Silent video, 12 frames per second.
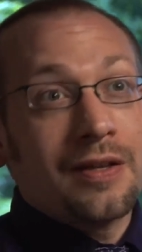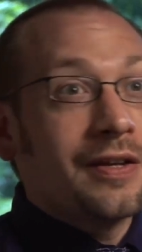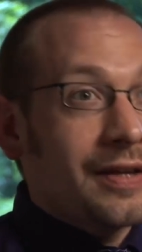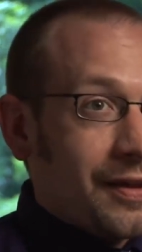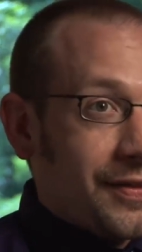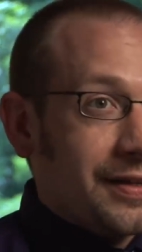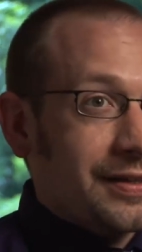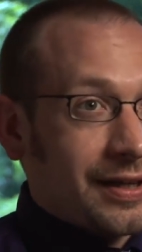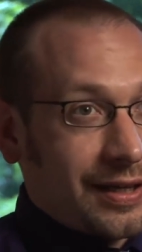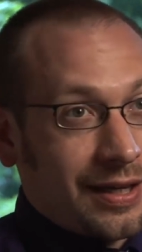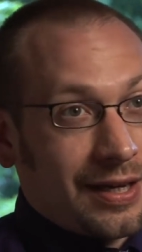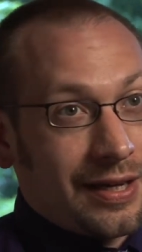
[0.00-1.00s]
nothing to
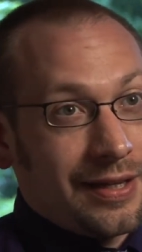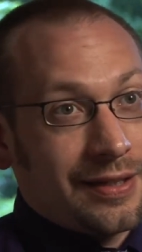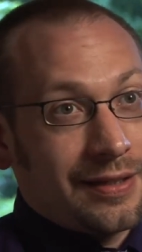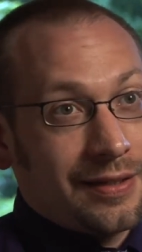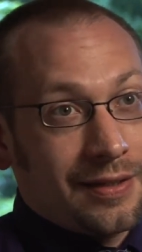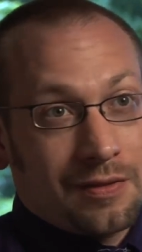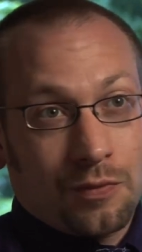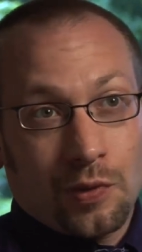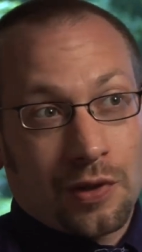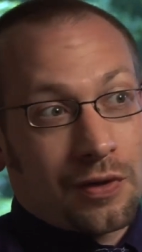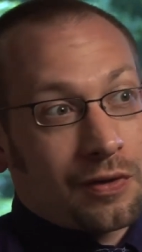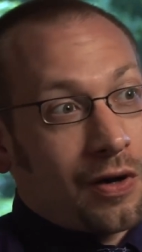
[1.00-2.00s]
hide.
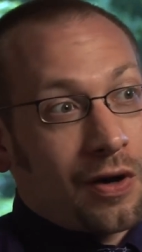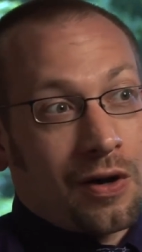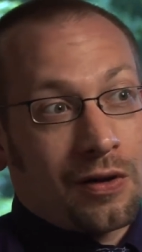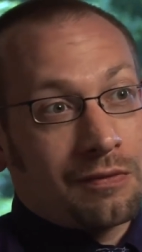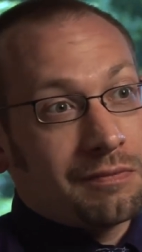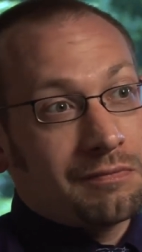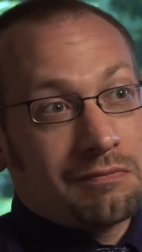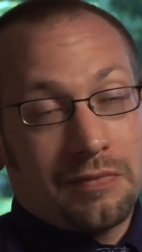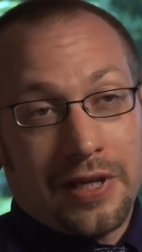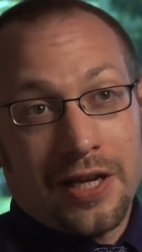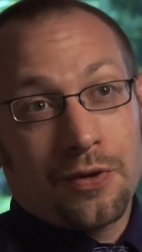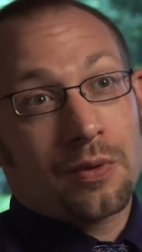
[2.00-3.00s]
We're all
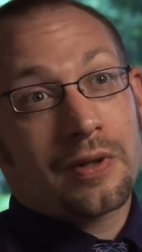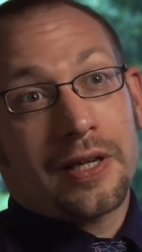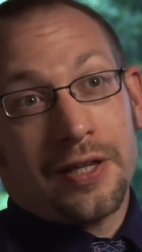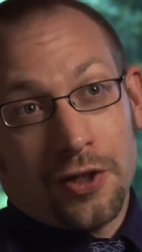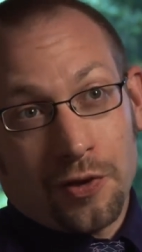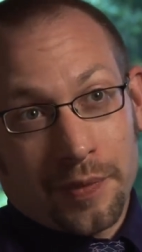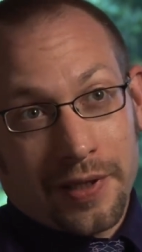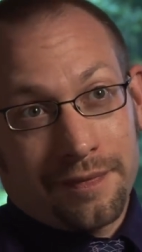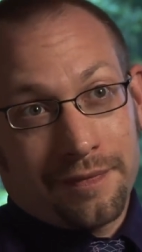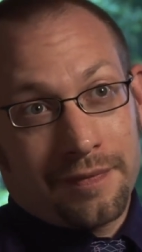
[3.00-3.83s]
equally human.